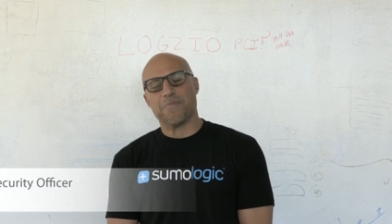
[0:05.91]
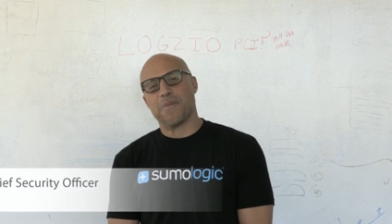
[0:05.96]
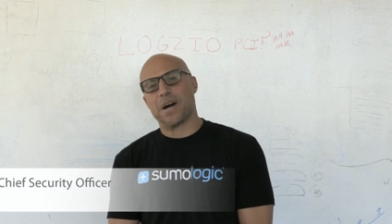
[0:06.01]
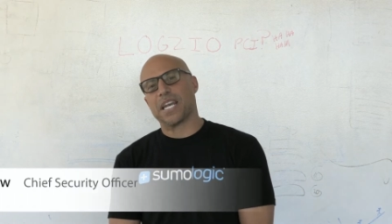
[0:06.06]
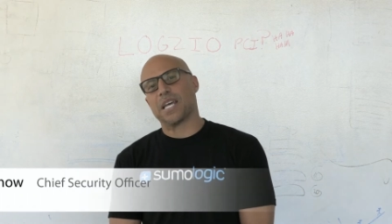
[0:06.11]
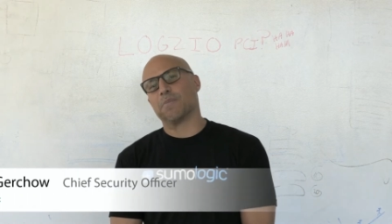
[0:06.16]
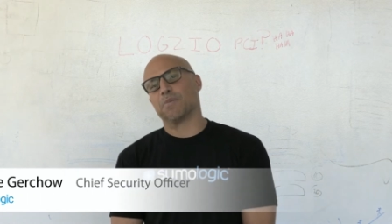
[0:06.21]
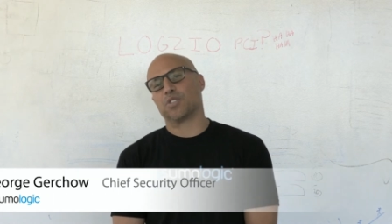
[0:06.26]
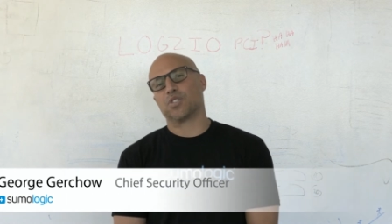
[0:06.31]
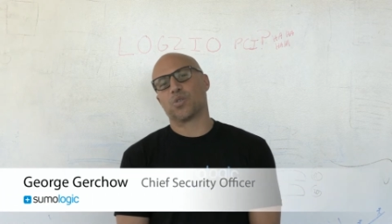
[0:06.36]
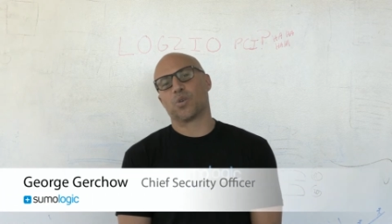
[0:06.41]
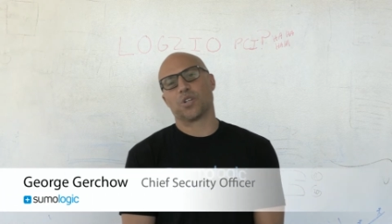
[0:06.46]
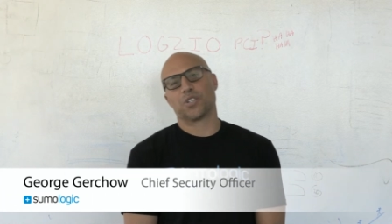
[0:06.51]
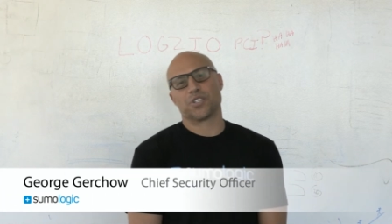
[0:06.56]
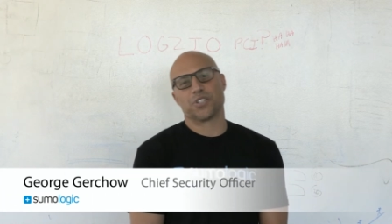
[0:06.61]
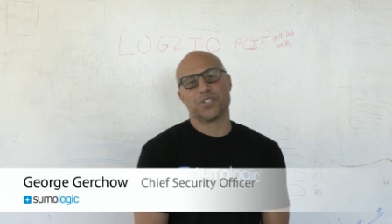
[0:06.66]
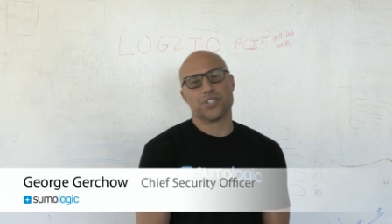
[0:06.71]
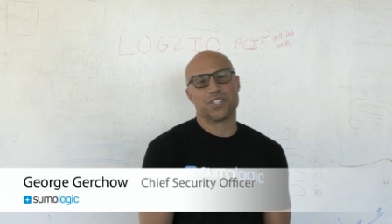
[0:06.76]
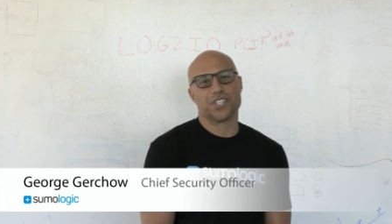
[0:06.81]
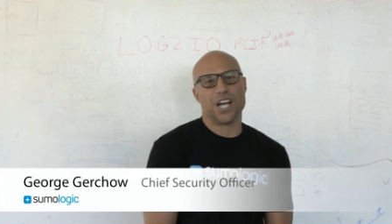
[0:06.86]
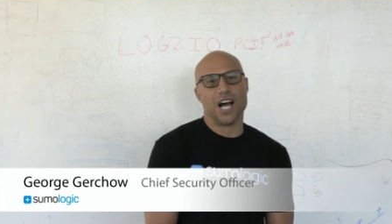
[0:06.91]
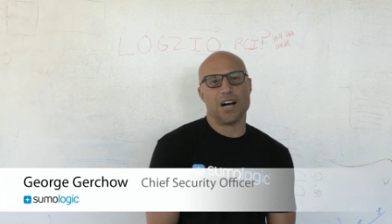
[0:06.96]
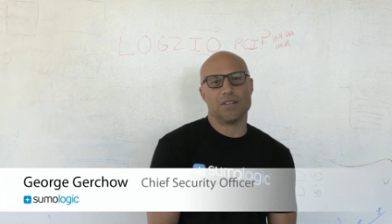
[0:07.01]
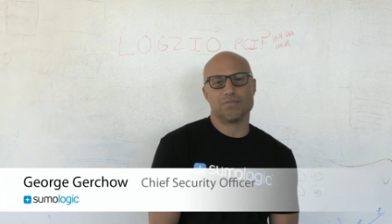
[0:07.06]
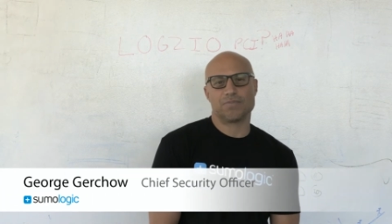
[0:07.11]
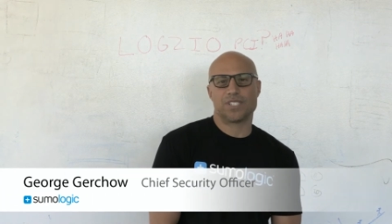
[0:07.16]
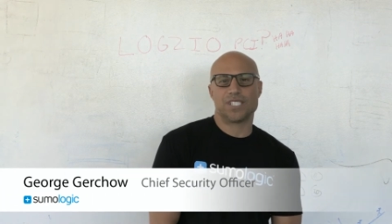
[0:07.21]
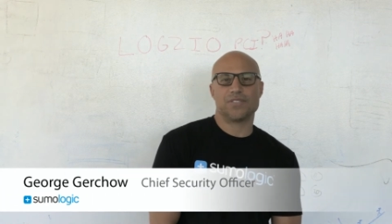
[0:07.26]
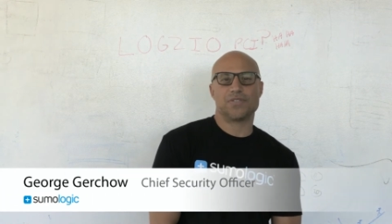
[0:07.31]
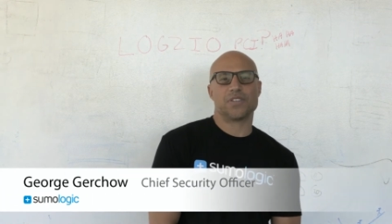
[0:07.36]
My name is George Gerchow,
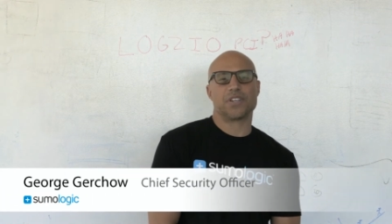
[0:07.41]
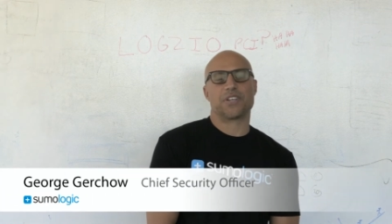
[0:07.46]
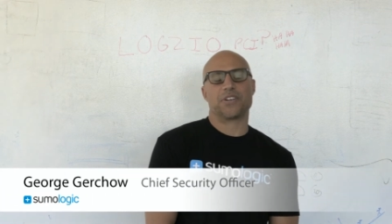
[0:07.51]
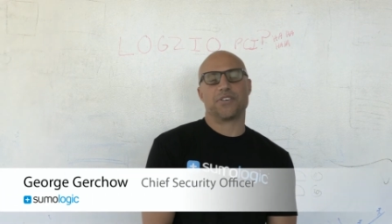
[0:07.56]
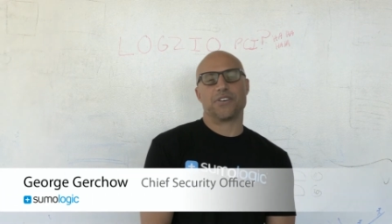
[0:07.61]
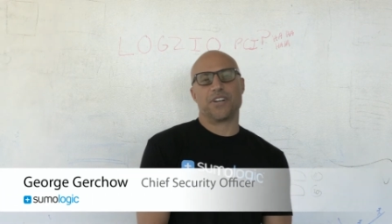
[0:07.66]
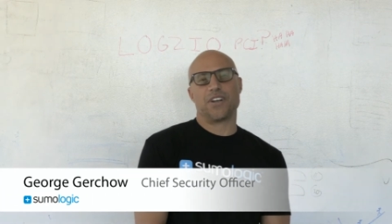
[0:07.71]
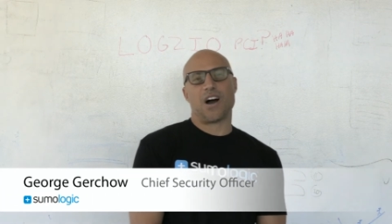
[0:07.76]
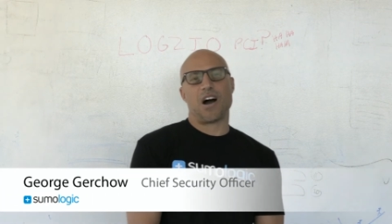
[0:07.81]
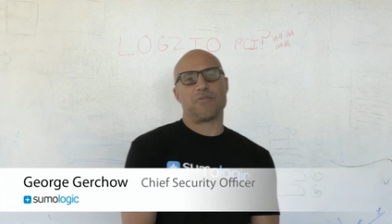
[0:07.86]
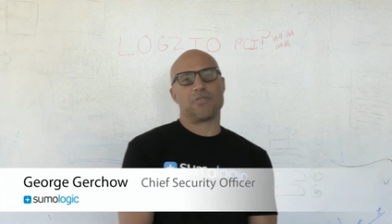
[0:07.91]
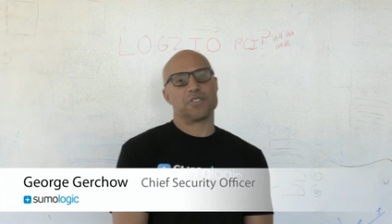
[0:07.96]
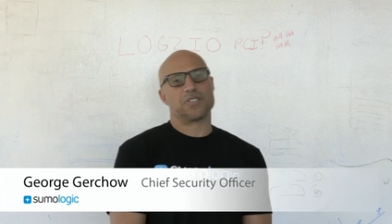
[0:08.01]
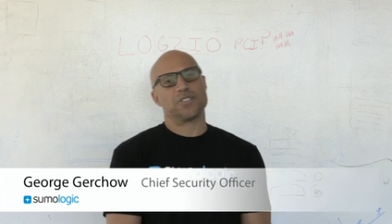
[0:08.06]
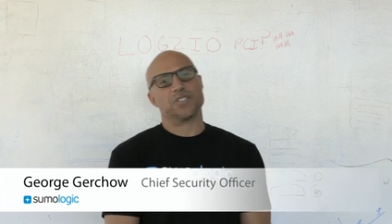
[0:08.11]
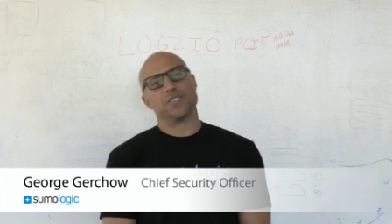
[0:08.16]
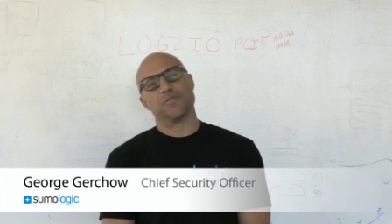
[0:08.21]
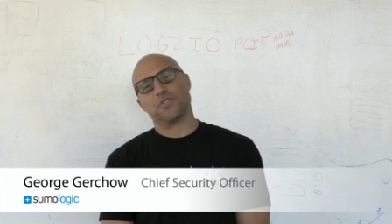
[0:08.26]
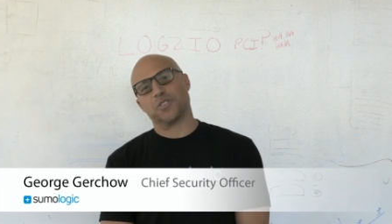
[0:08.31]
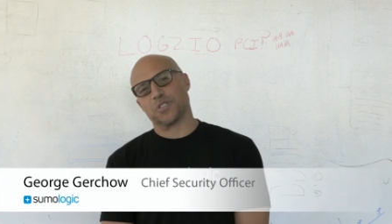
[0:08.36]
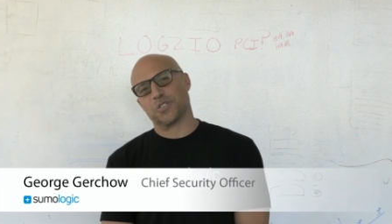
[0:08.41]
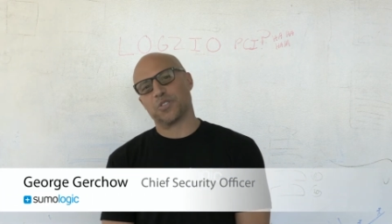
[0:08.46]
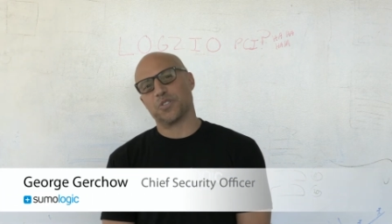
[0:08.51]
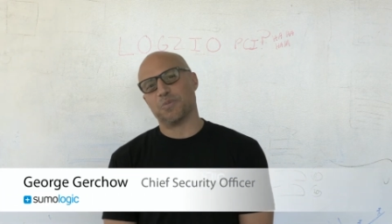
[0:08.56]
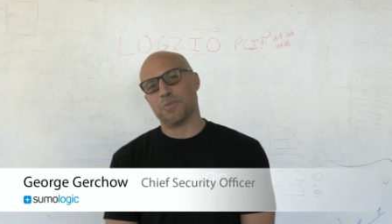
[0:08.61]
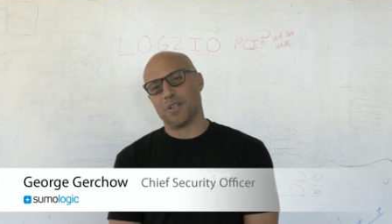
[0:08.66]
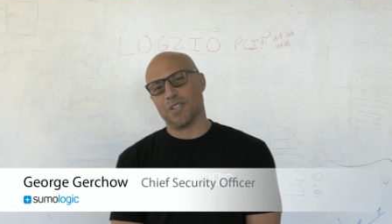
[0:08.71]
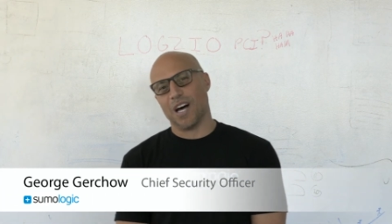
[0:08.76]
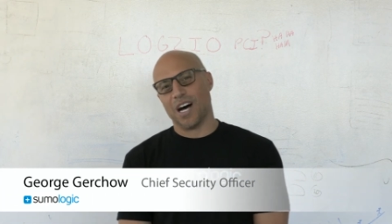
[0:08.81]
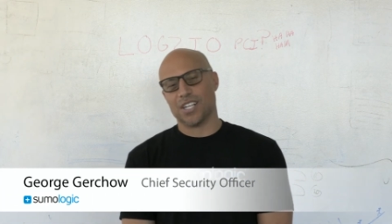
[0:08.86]
Chief Security Officer for
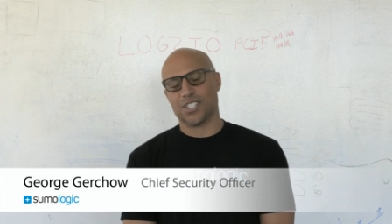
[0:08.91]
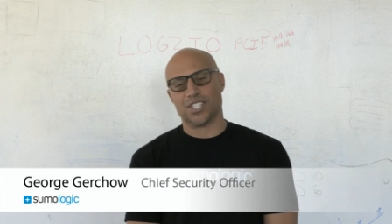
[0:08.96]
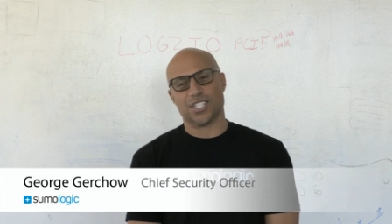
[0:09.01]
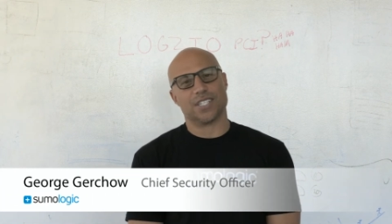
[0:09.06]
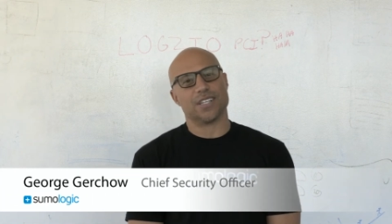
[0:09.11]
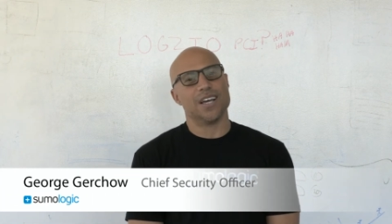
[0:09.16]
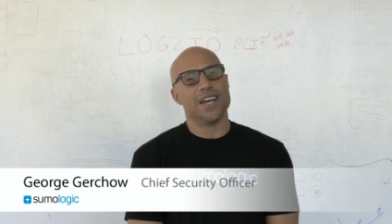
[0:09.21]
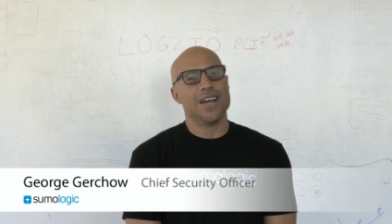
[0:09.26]
Sumo Logic.